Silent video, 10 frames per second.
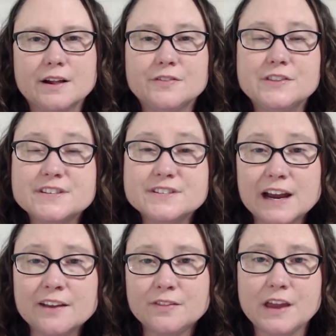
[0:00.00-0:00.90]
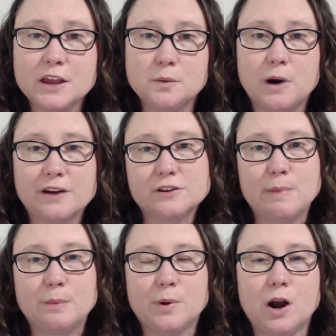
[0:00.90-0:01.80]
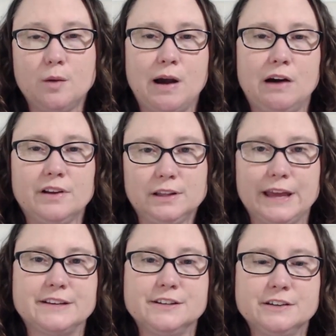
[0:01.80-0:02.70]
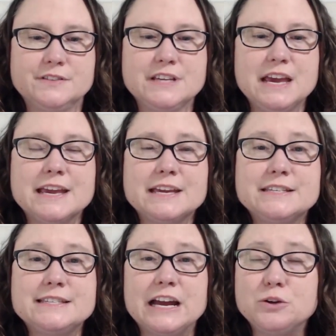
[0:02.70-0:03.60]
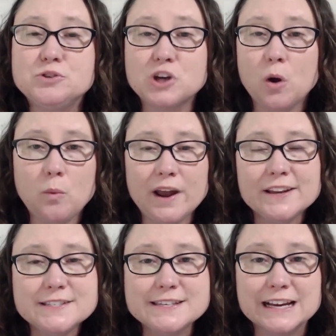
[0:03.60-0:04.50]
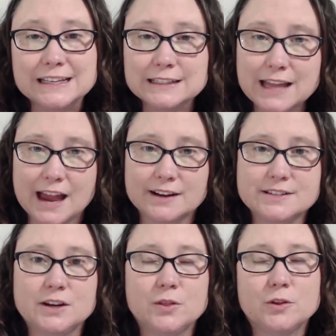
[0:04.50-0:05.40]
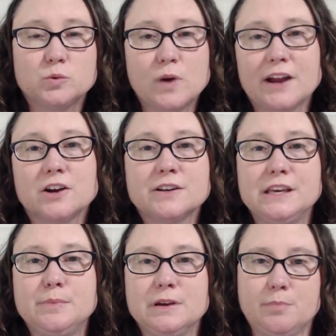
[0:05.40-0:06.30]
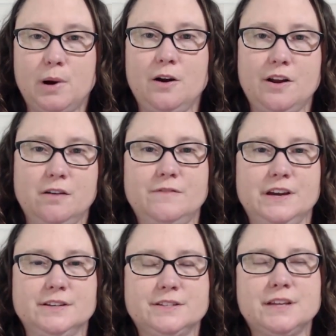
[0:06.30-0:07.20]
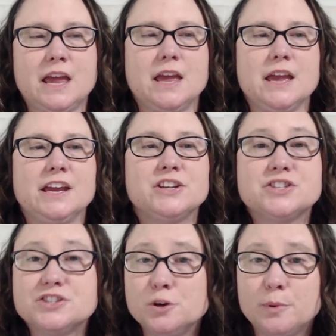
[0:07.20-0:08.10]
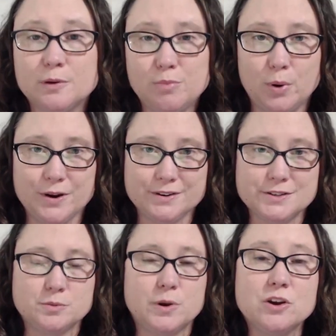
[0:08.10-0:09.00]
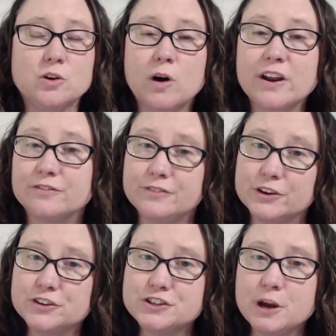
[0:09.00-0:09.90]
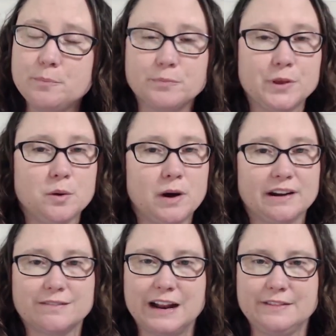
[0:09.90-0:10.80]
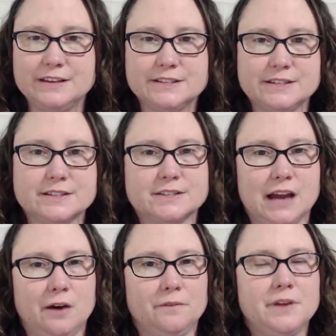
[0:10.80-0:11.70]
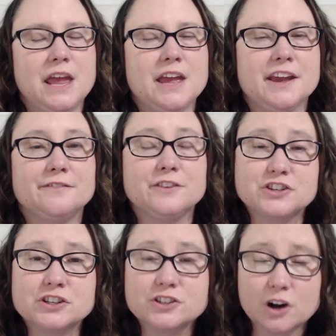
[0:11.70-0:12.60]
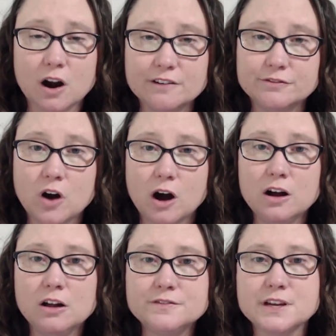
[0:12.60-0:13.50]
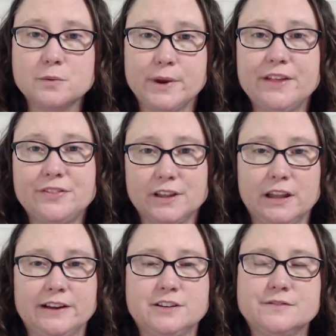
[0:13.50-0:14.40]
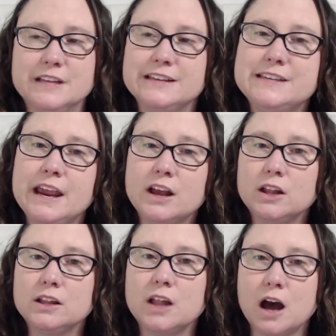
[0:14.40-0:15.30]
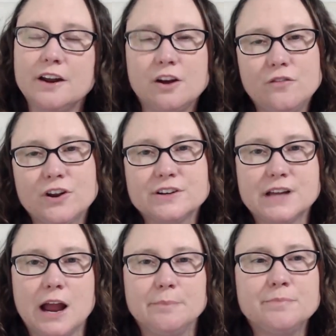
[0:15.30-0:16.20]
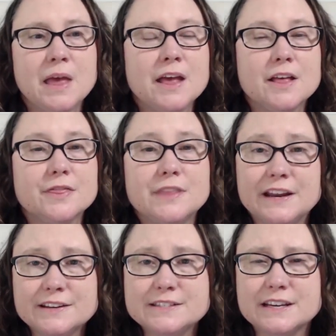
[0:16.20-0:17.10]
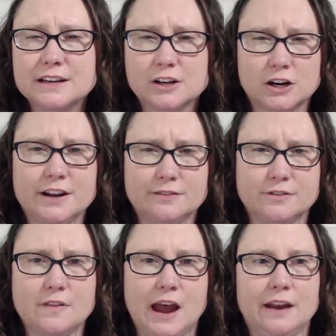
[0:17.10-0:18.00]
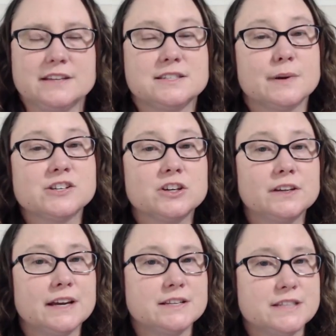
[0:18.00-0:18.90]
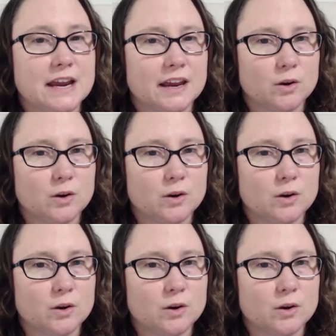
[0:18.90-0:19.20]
The second thing you want to remember about electives is that you don't want to neglect the record-keeping part of this. It's super important. When you go on a field trip, you want to write these things down. If your children are involved with electives that take a lot of their time, they need to get credit for that, especially as they get